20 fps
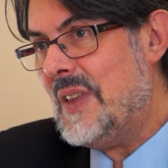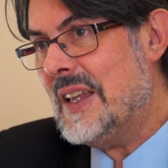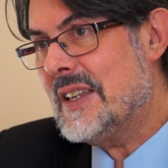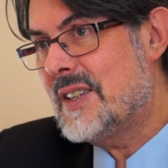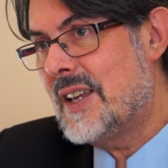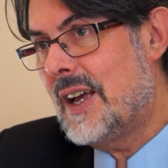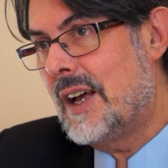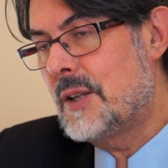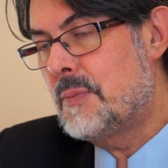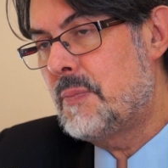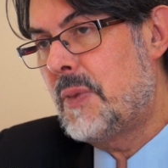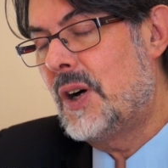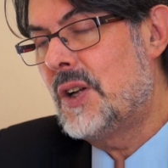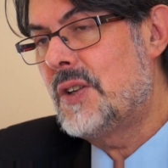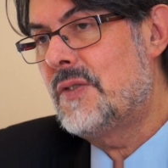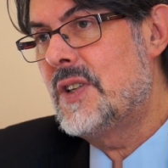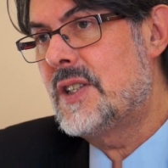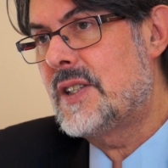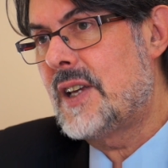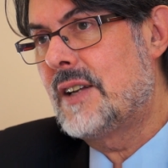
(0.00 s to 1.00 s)
so as
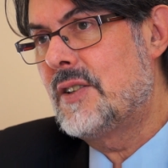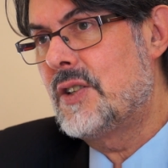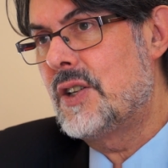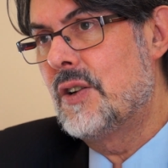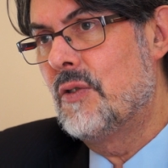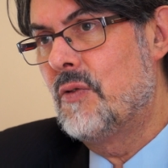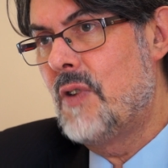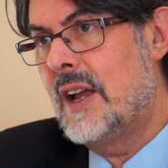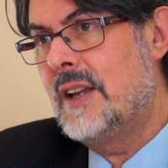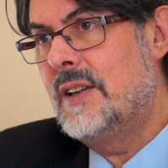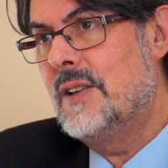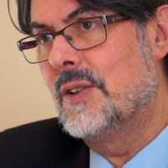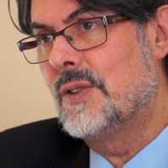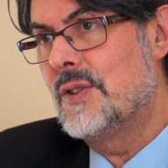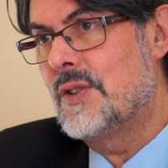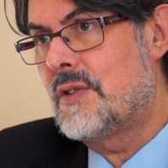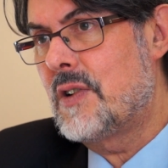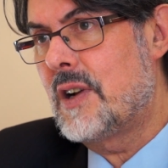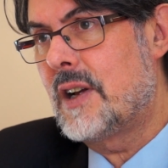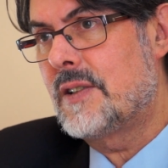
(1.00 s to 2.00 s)
part of its
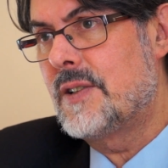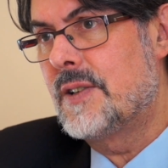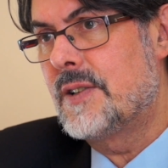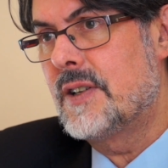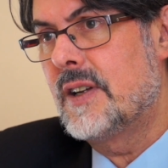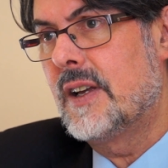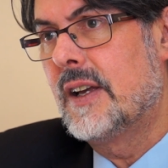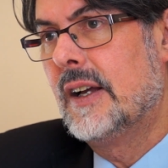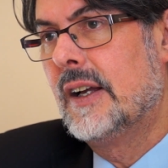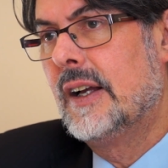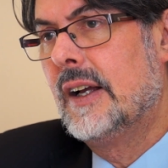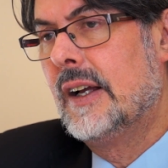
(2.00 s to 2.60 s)
anti-Iranian strategy,